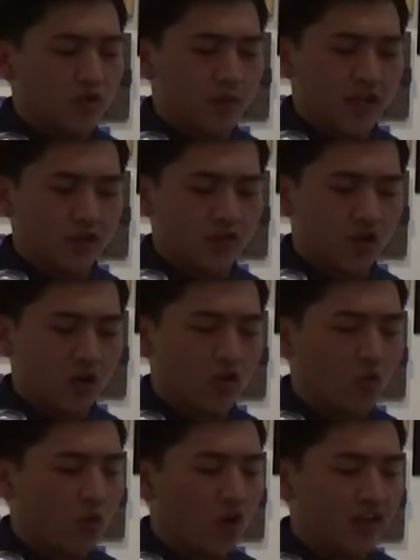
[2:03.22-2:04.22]
about the dark
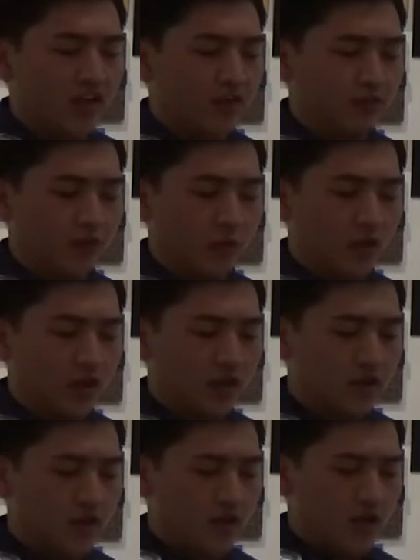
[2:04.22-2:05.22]
walnut floor,
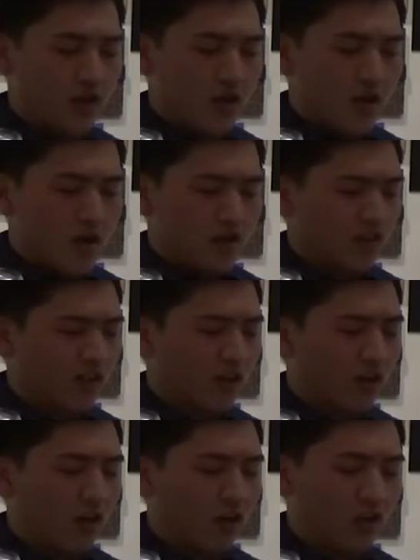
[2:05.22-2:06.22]
the
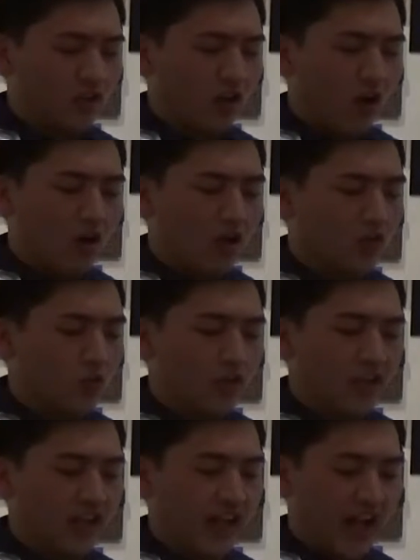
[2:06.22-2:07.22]
long
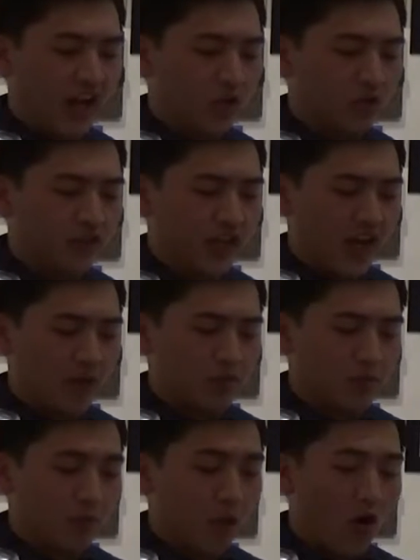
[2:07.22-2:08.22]
wooden handle of the hammer
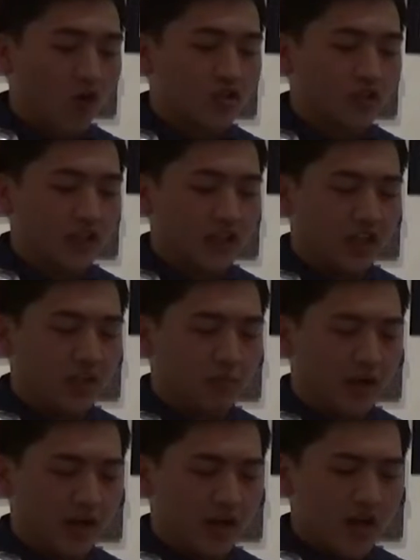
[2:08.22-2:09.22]
partially hidden
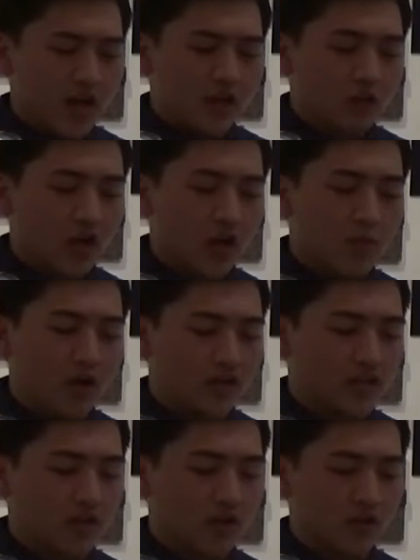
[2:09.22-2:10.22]
by Grandma's
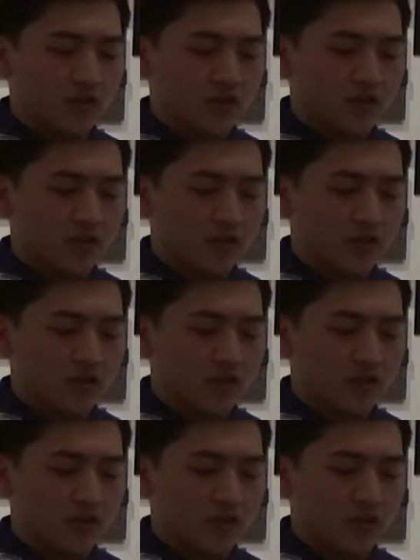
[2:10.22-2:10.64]
skirt.